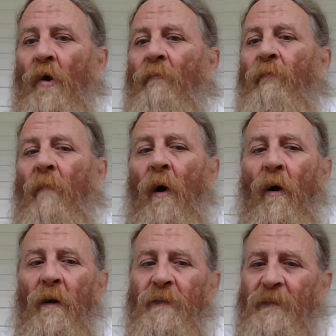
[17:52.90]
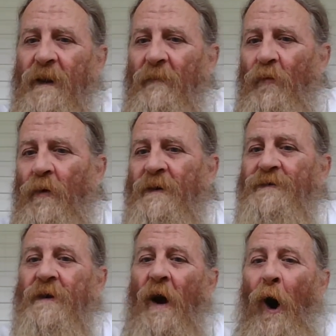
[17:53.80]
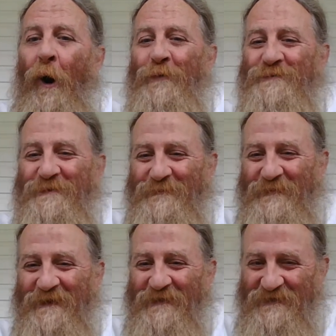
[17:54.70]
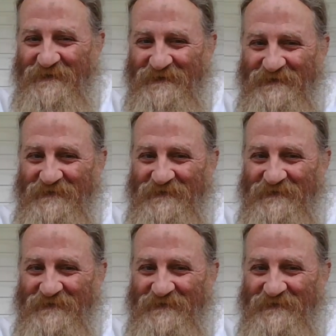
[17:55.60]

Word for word: mark them which cause division